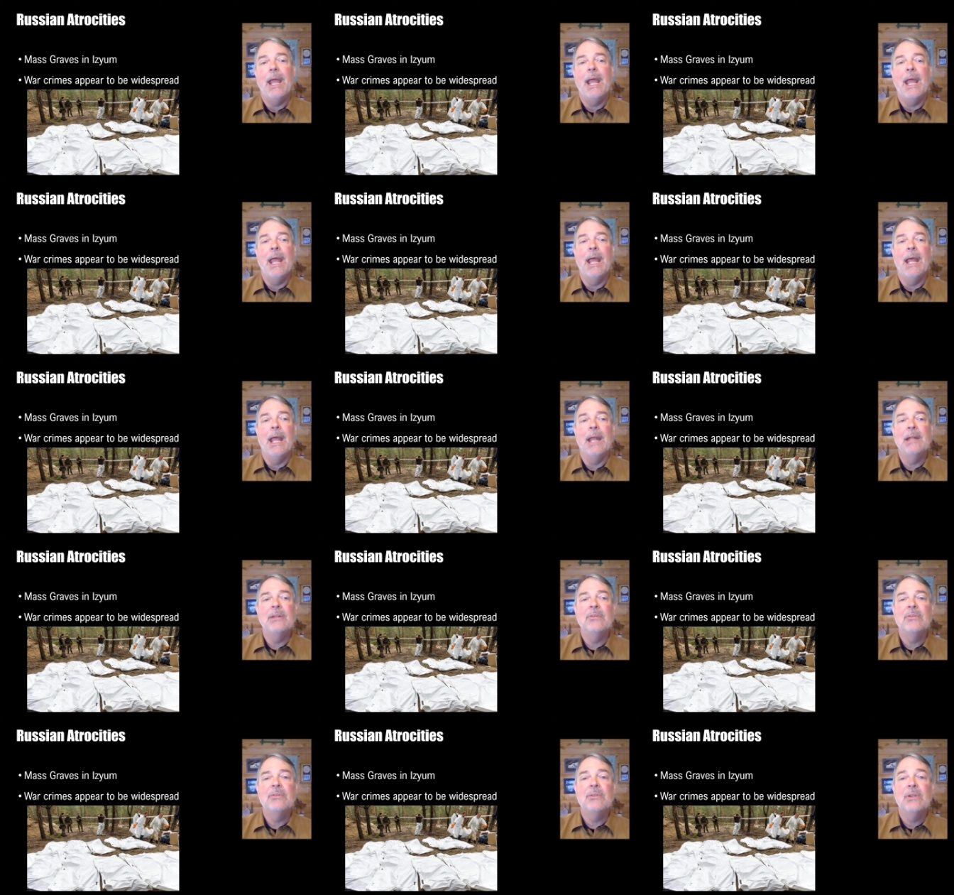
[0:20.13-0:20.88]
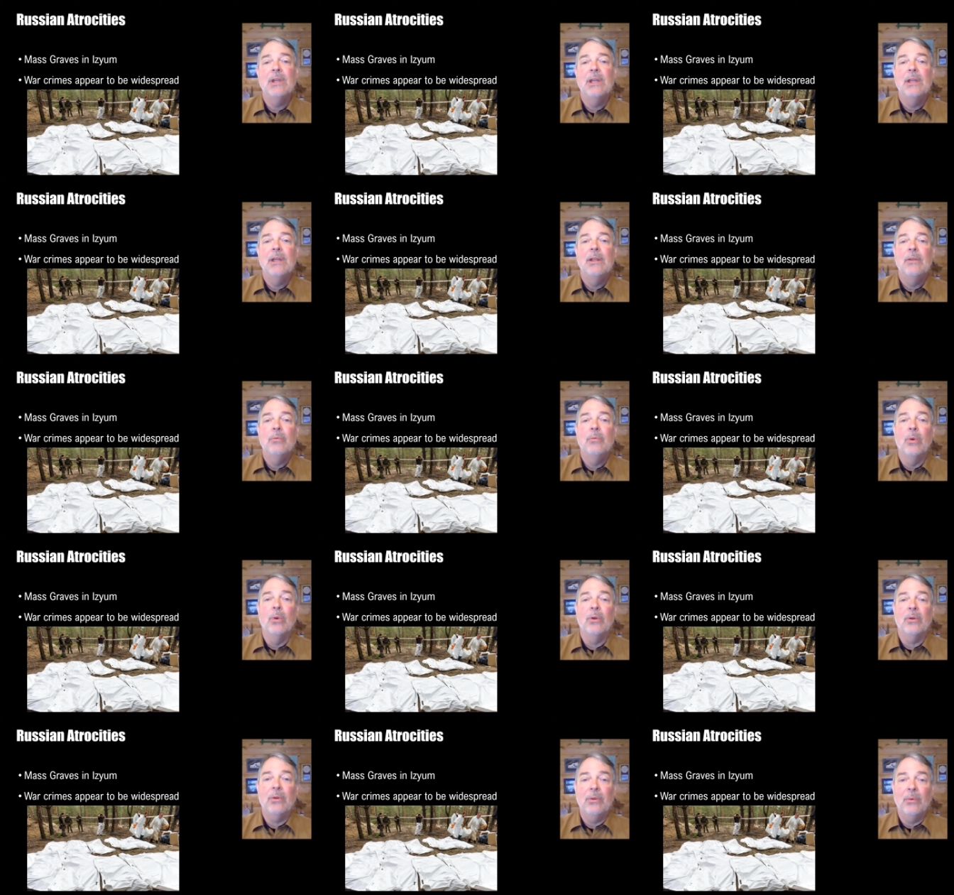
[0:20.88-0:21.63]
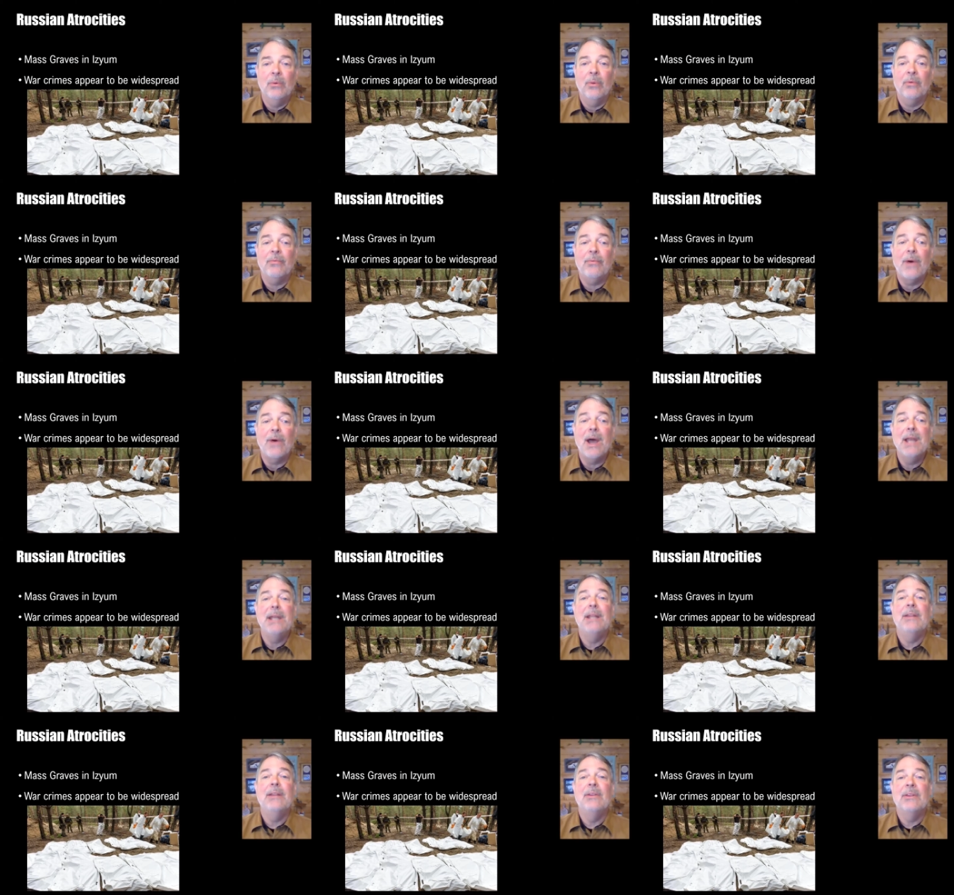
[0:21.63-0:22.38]
and we're
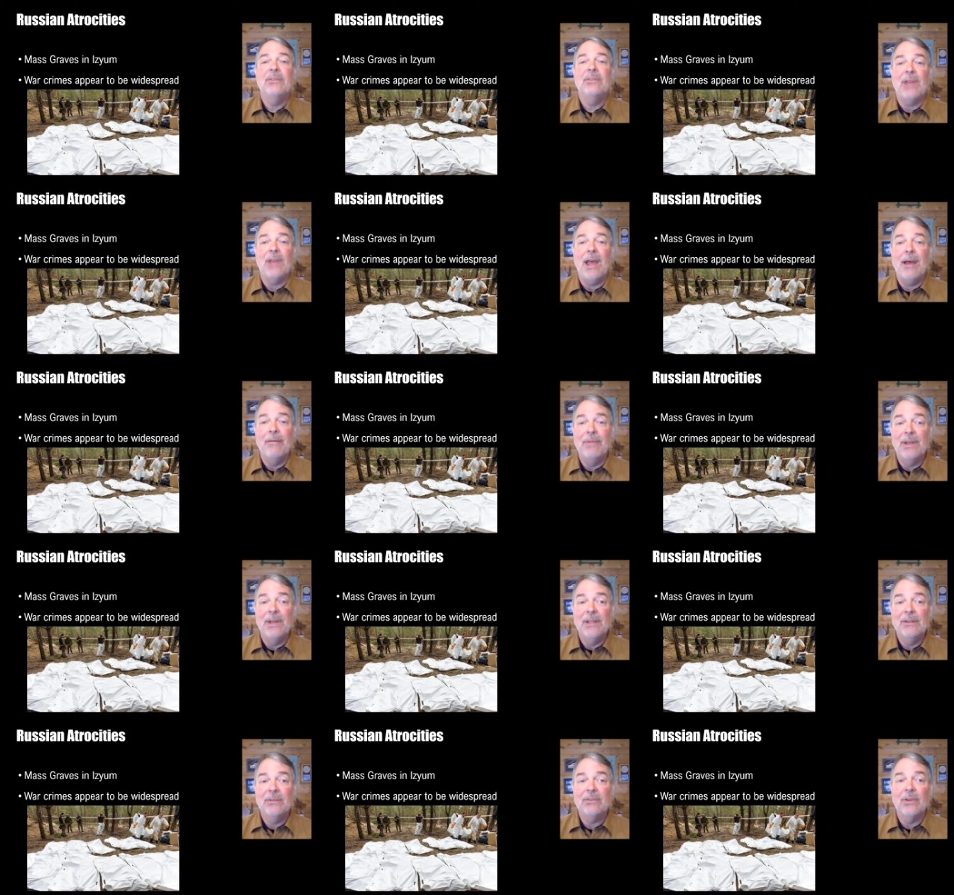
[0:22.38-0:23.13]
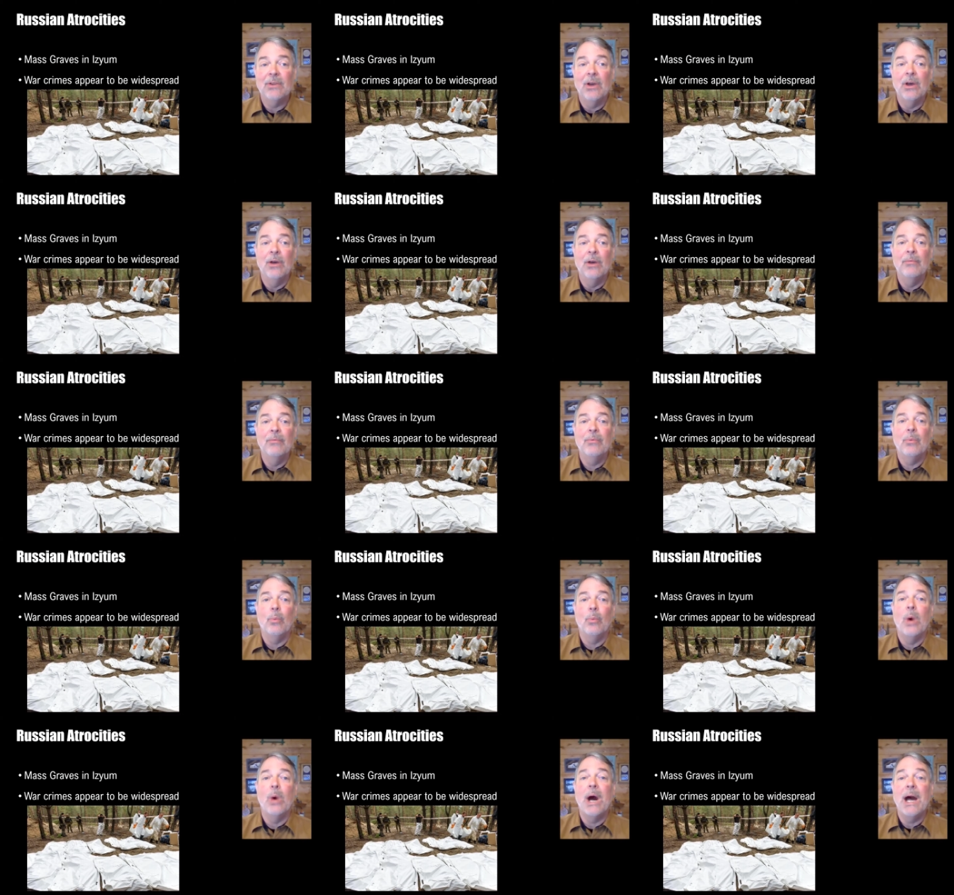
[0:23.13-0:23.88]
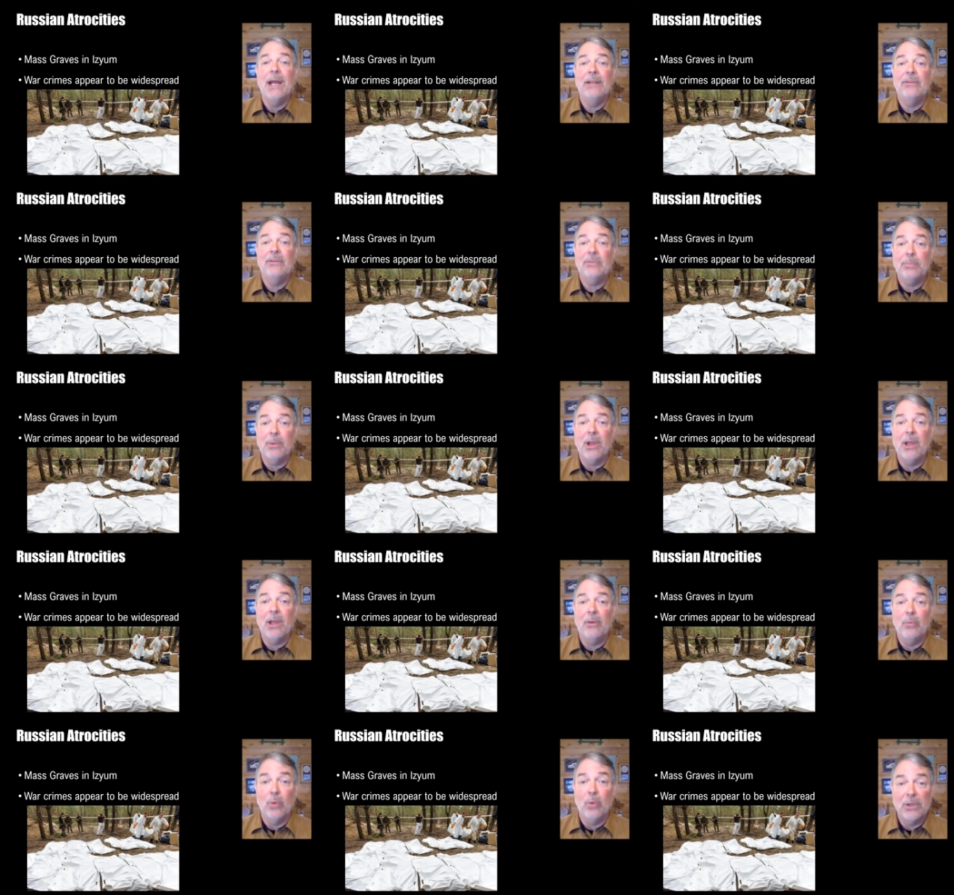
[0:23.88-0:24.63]
finding this evidence of
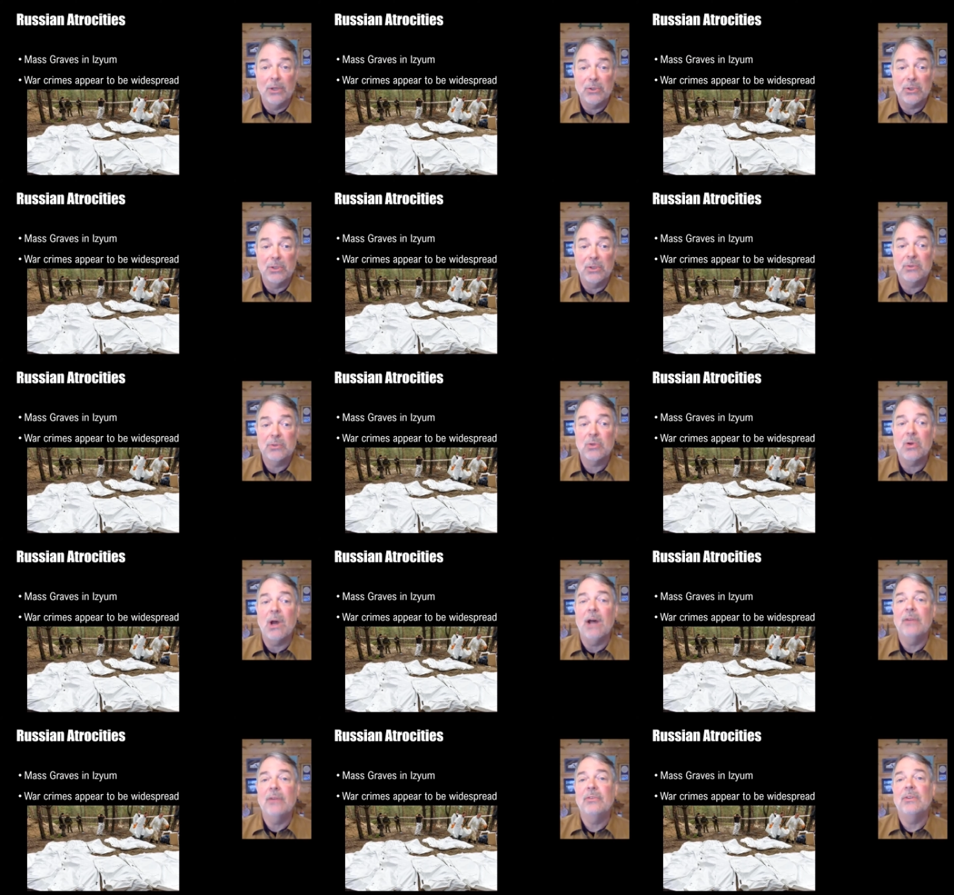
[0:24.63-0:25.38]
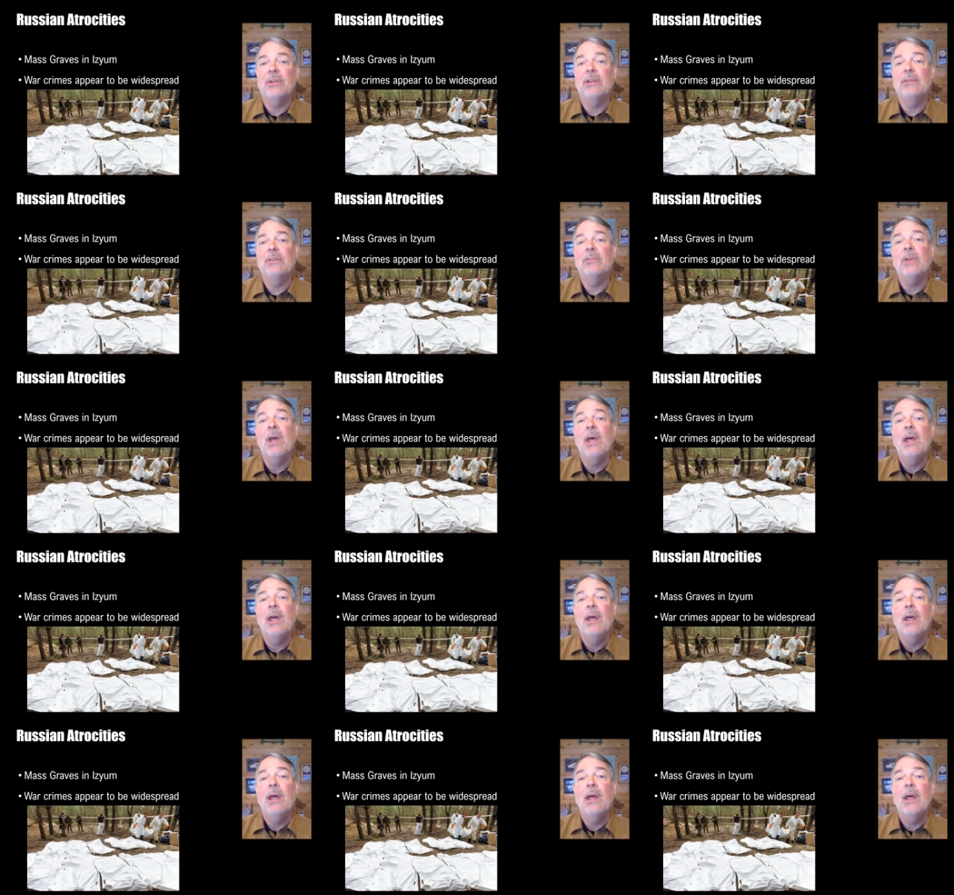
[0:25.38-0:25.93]
widespread Russian atrocities.